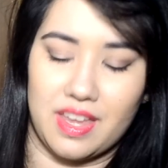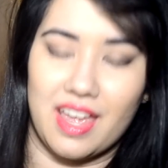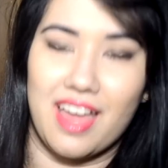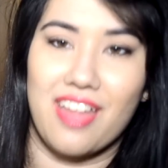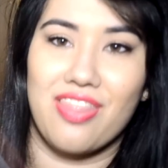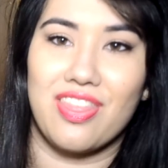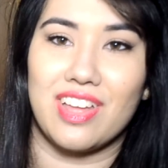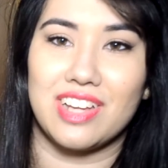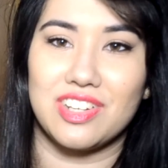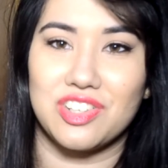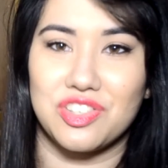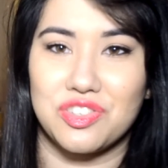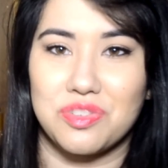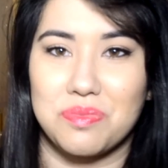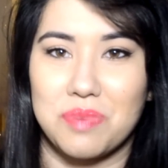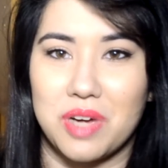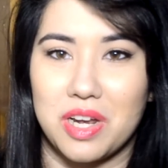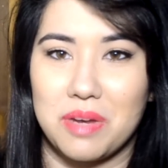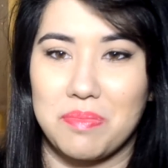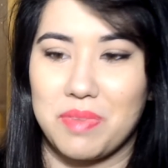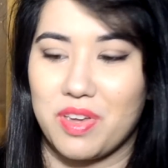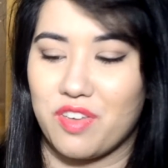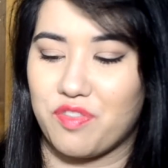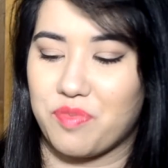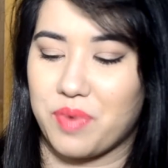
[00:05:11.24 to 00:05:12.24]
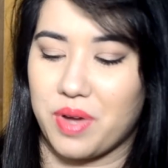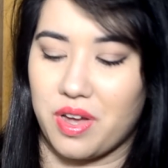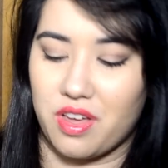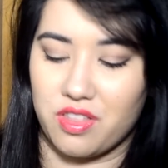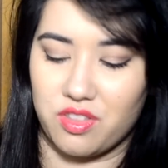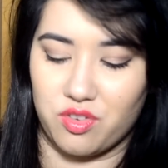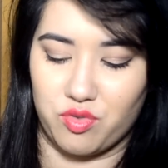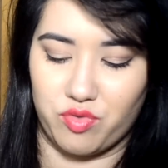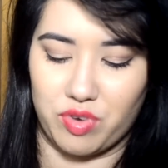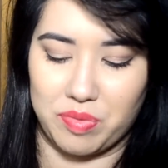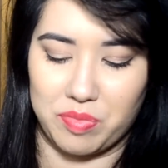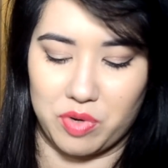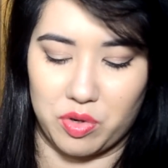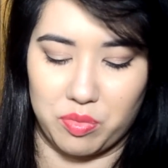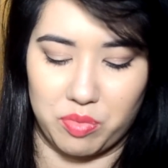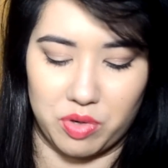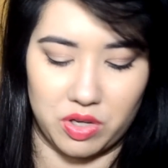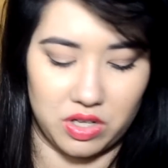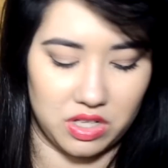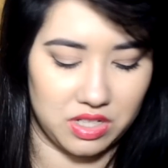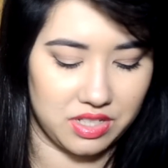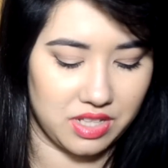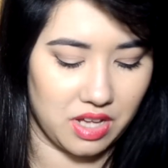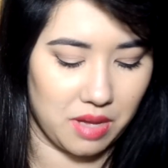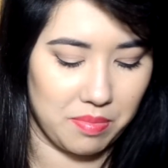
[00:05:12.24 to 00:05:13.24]
That just reminded me of my other Rimmel
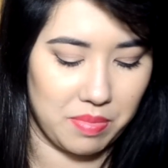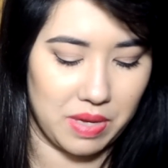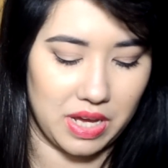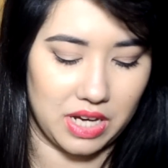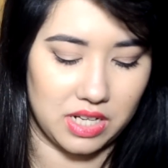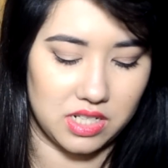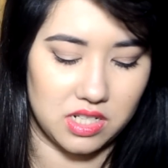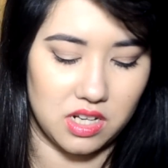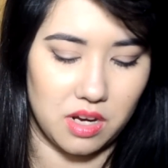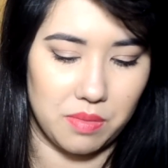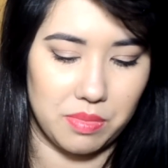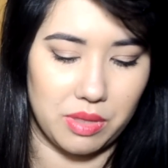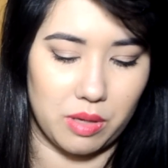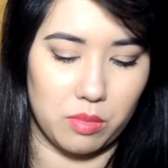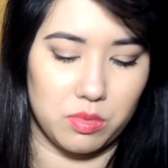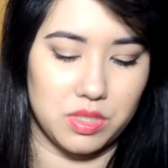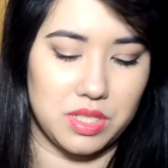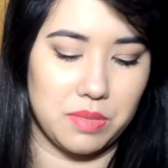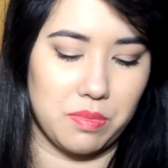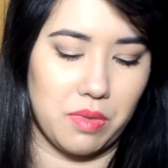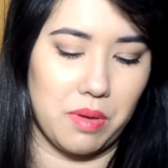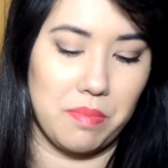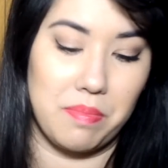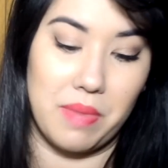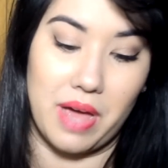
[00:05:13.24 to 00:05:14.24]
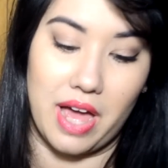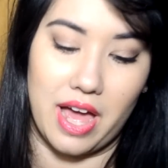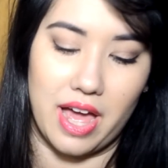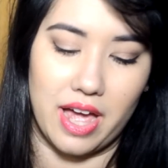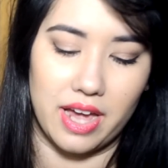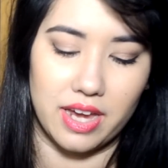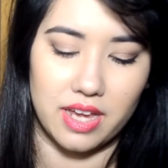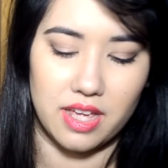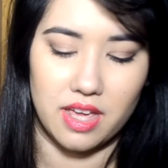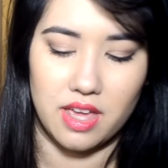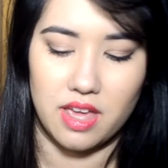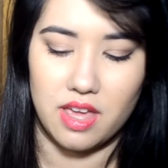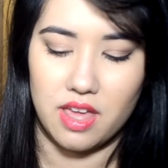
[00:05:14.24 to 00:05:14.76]
product that I picked up that was in my bag.